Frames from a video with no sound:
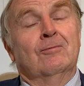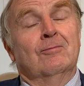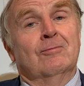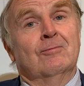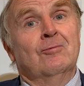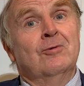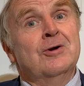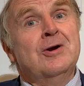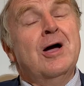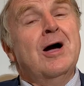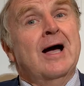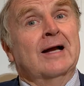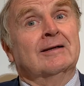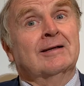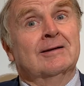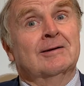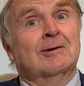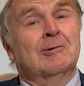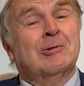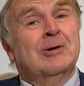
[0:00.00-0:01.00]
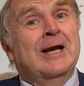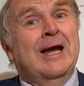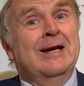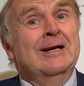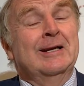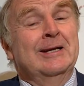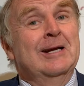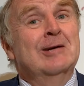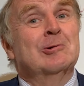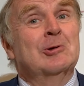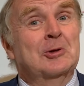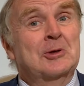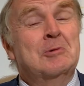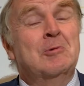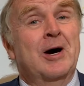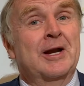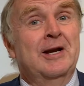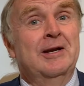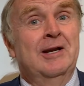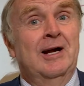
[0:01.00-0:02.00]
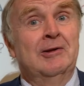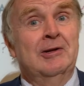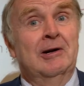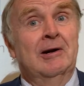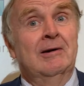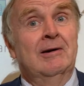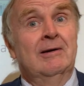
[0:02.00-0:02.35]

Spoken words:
We're not created equal to one another.